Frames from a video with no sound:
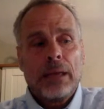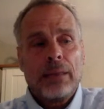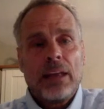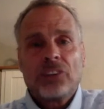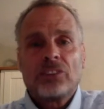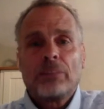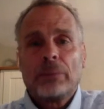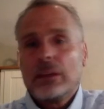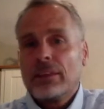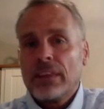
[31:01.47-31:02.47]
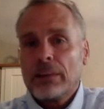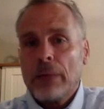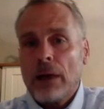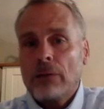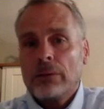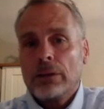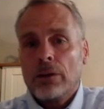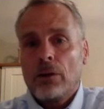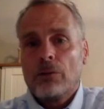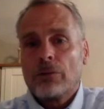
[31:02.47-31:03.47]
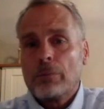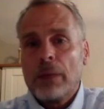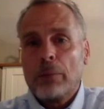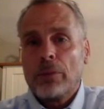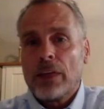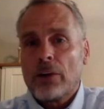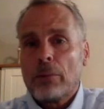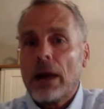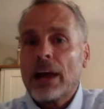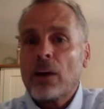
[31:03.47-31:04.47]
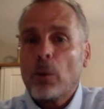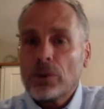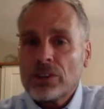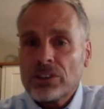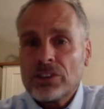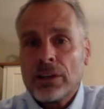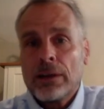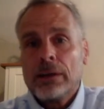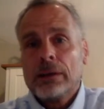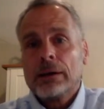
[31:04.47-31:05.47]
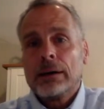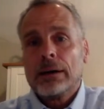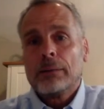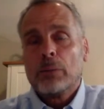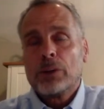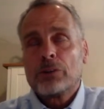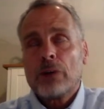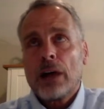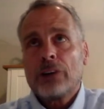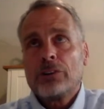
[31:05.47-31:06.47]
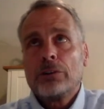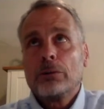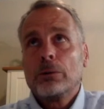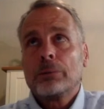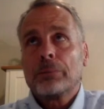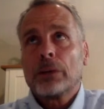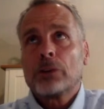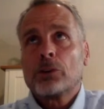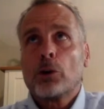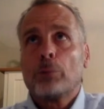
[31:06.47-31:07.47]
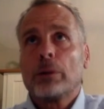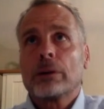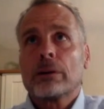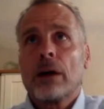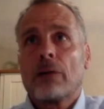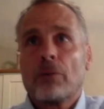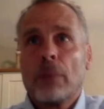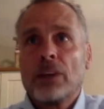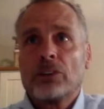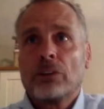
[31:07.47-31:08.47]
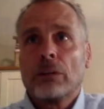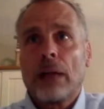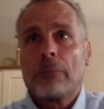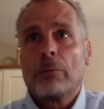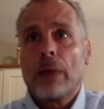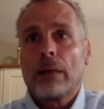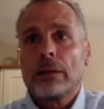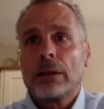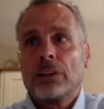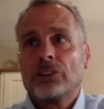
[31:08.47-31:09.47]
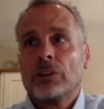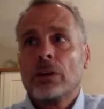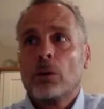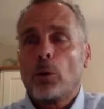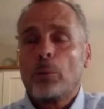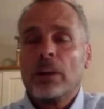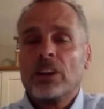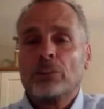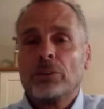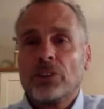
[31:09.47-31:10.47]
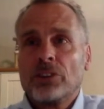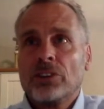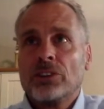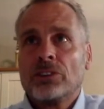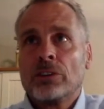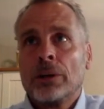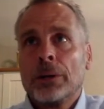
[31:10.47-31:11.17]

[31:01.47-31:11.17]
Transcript: and that's something to think about, you know, for people that are buying horses. Um, we try to interpret conformational abnormalities or predispositions